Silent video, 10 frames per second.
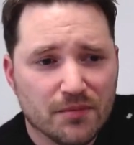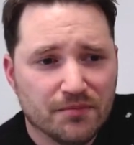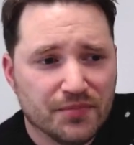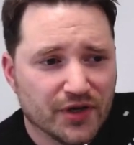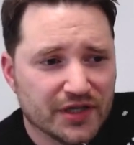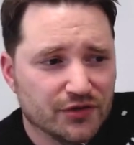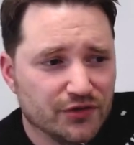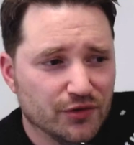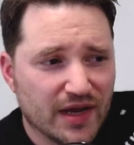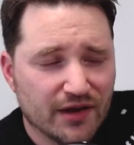but I could
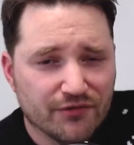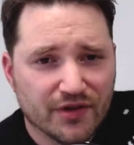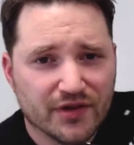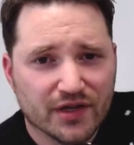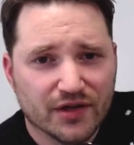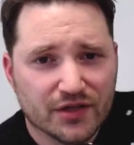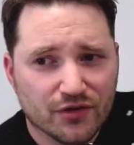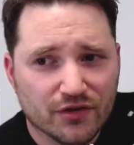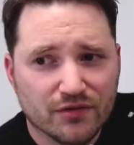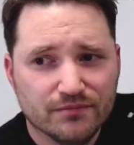do everything I
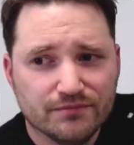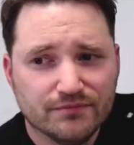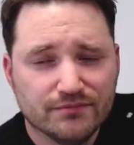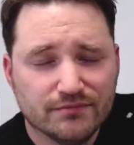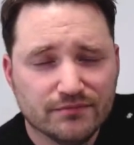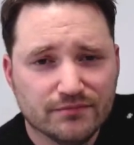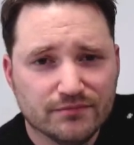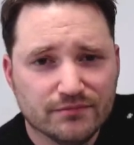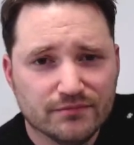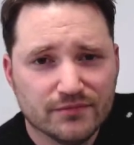could
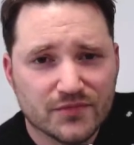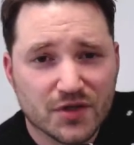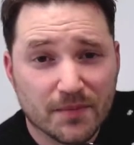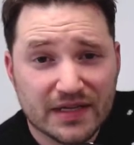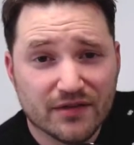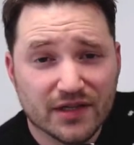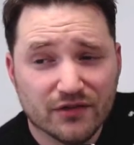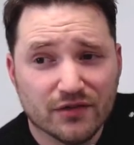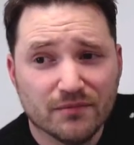to make things